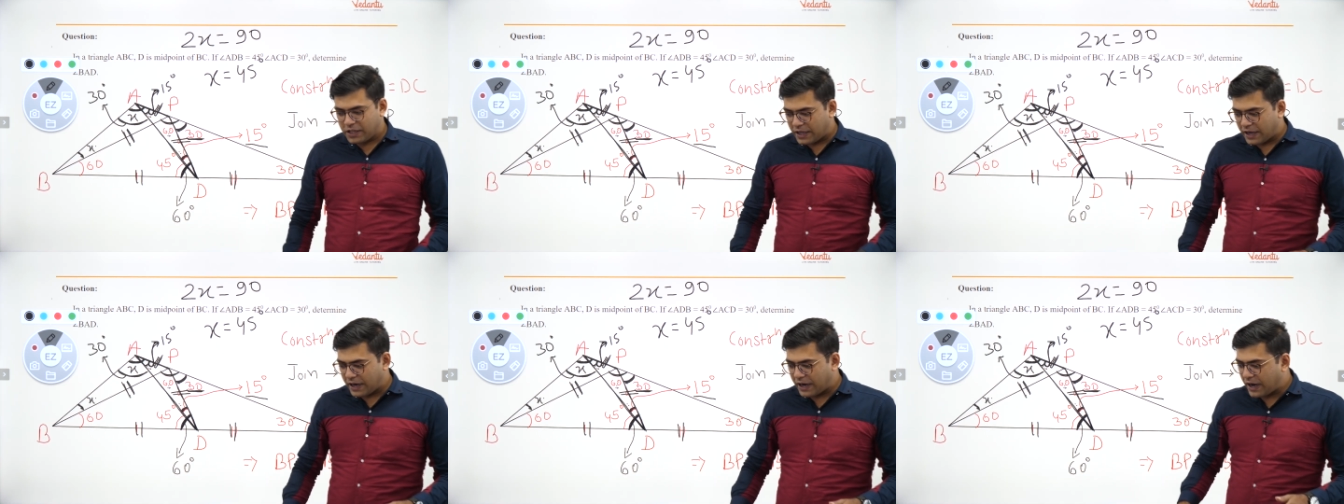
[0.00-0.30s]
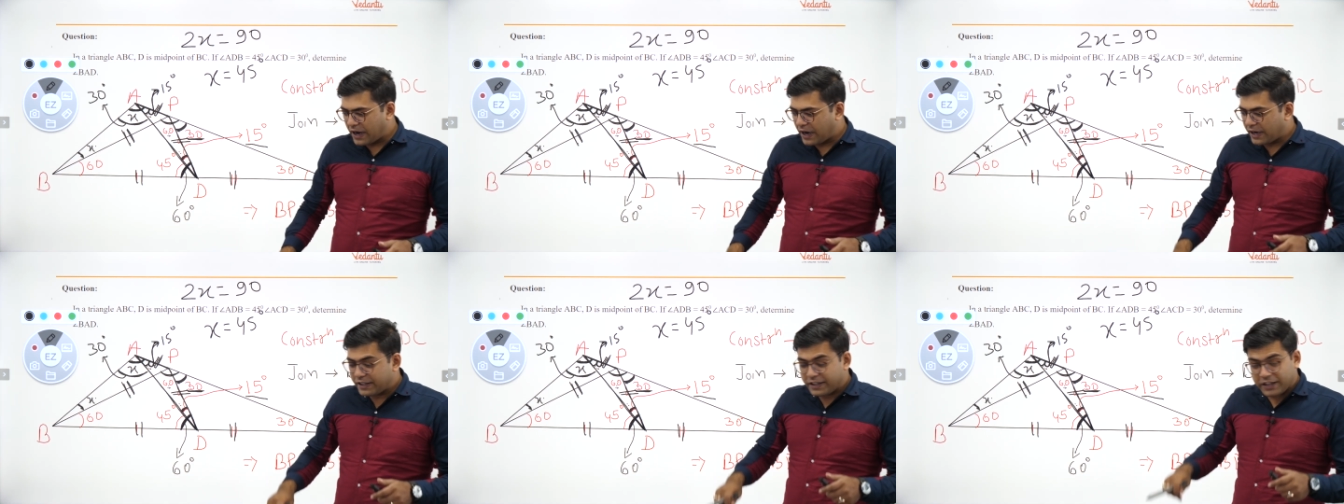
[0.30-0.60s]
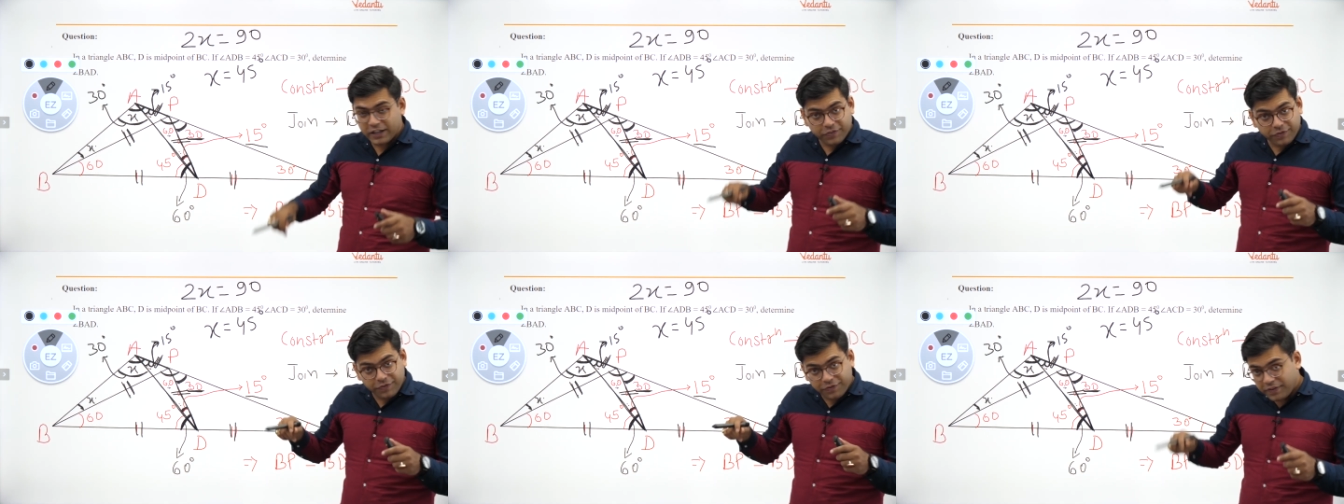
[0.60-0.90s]
And
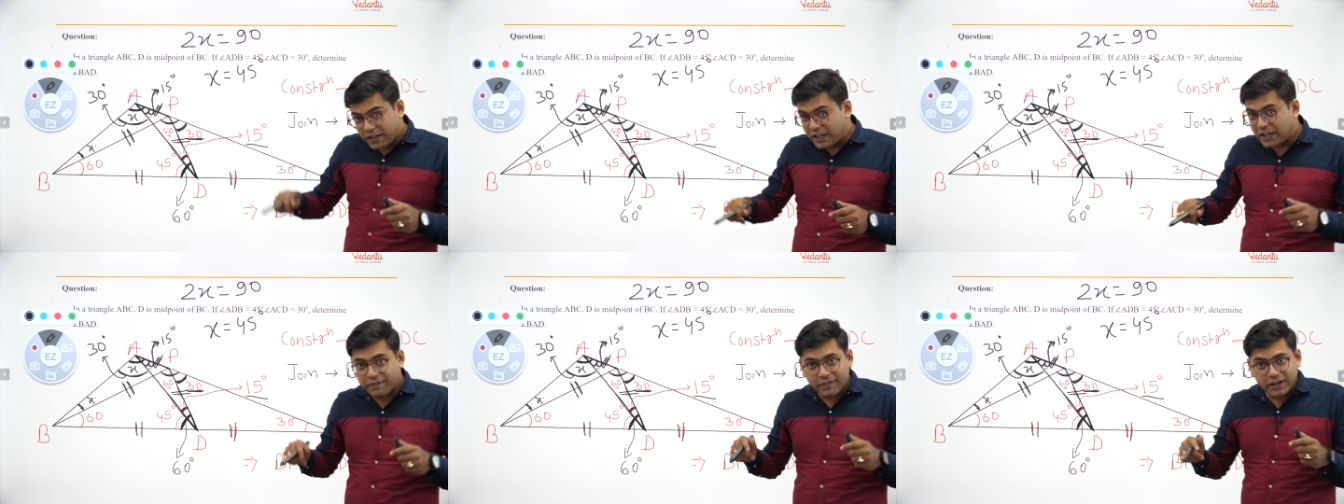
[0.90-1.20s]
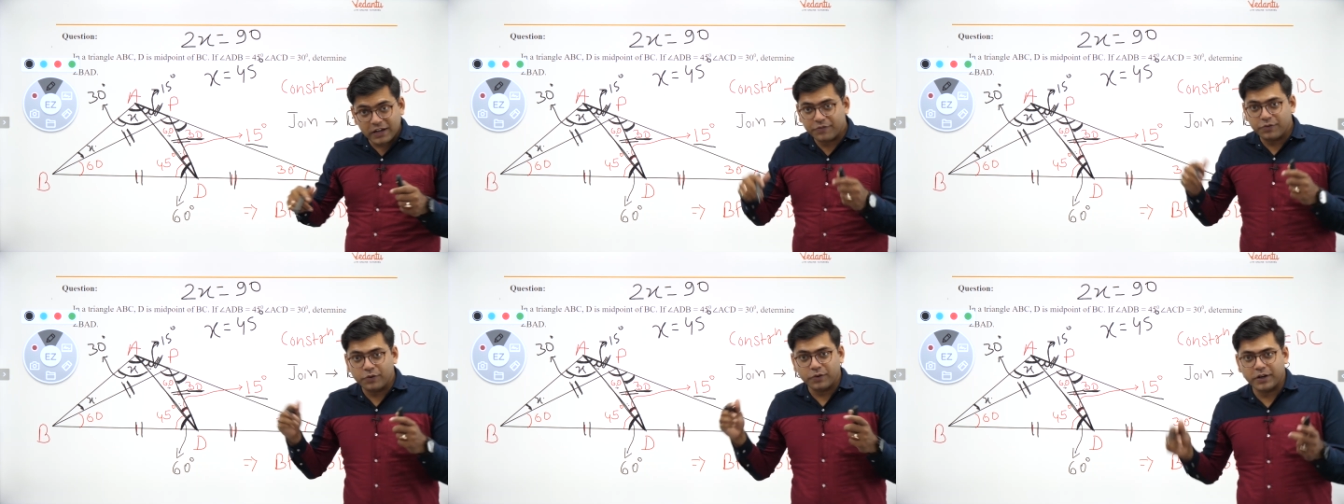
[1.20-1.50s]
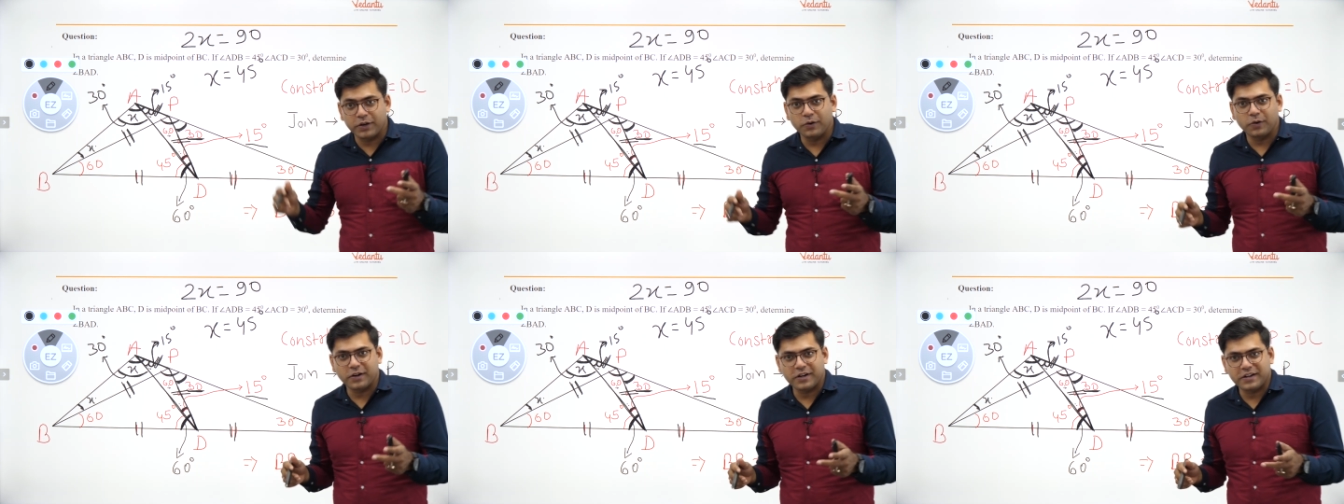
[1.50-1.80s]
if even if you
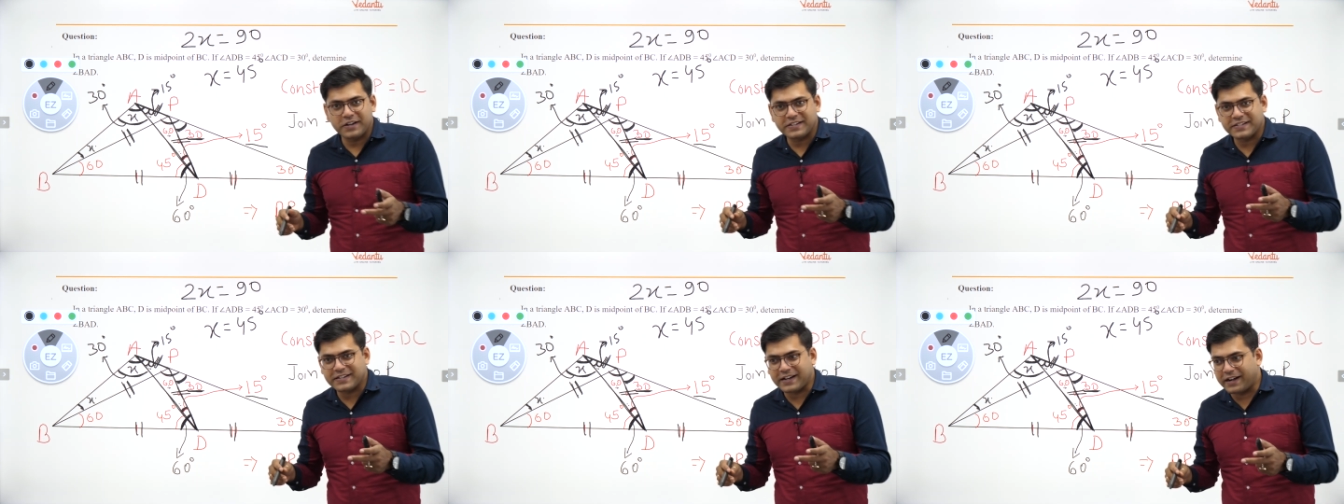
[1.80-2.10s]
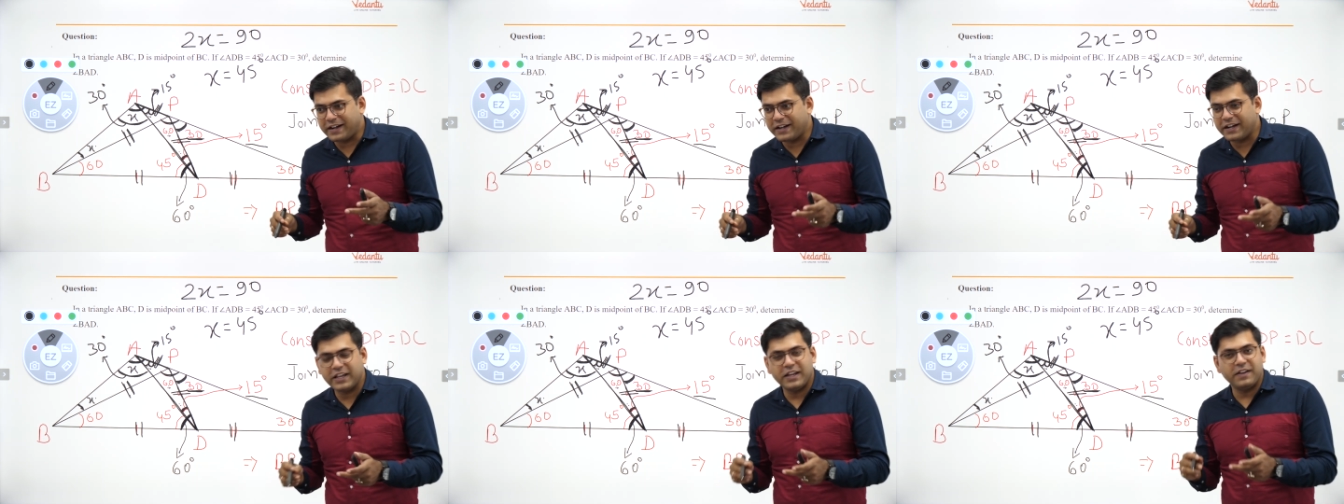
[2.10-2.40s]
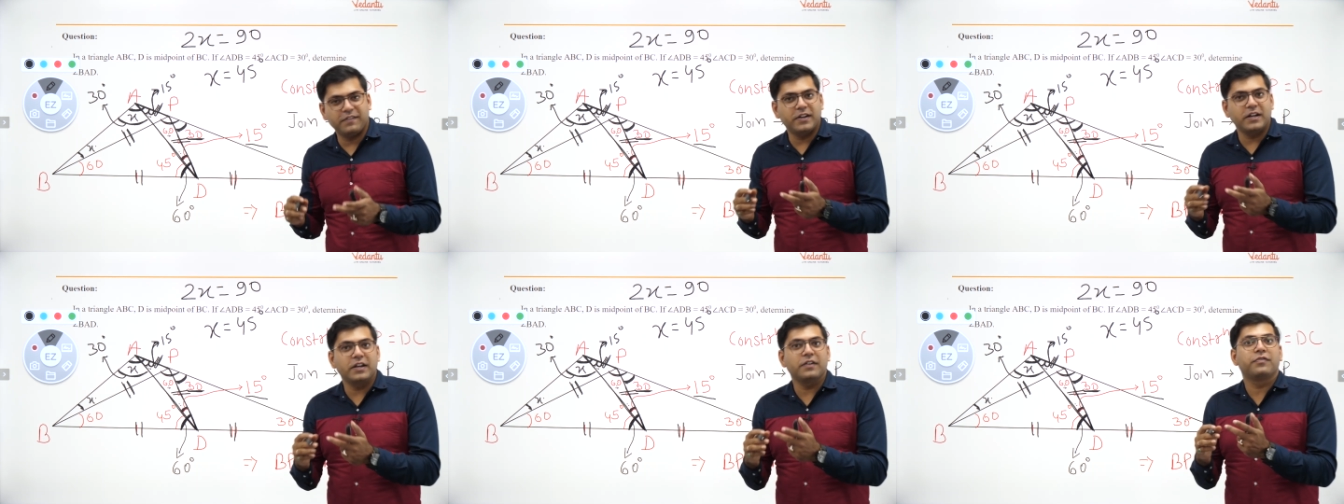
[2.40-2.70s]
did not understand it,
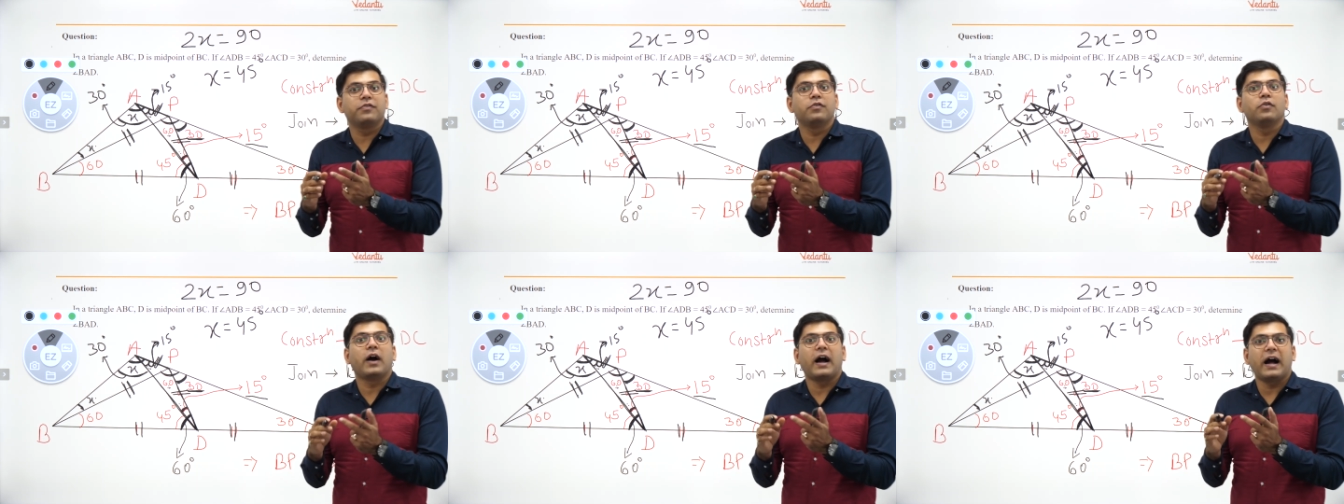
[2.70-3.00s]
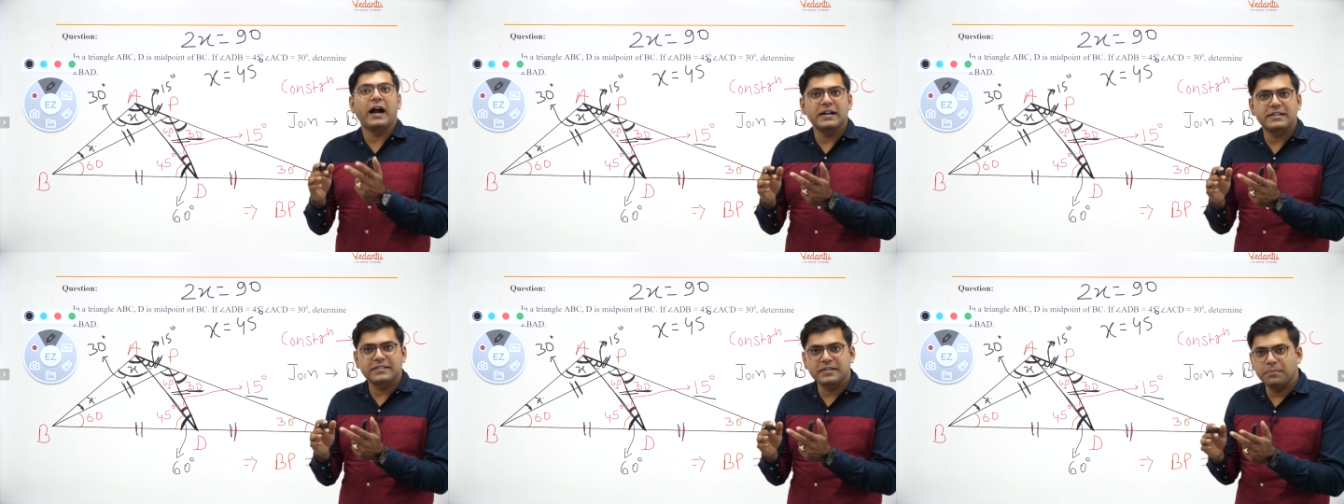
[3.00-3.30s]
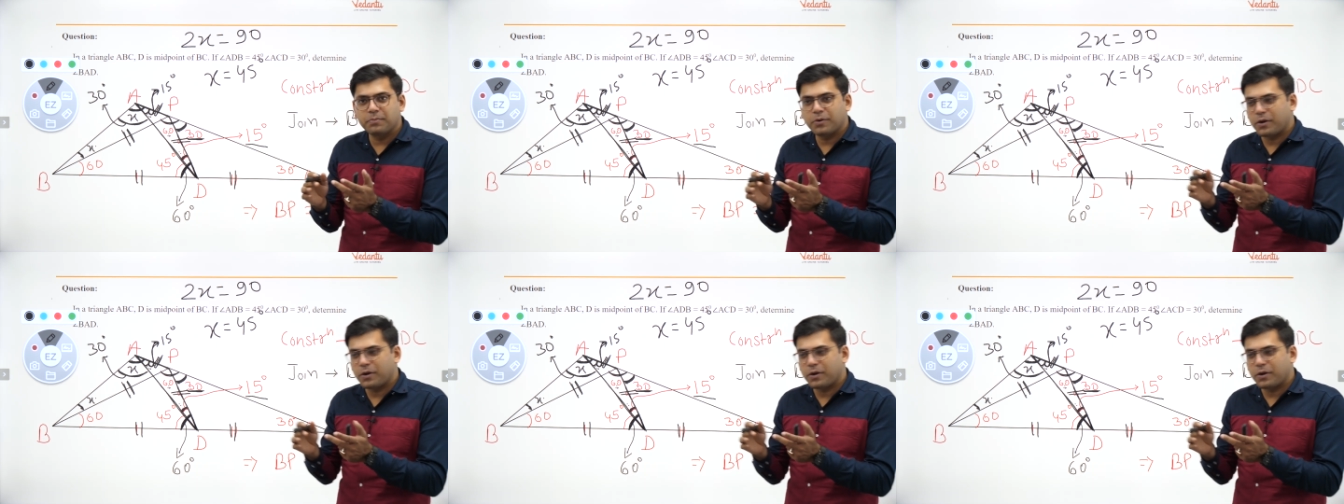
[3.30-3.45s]
even if you had some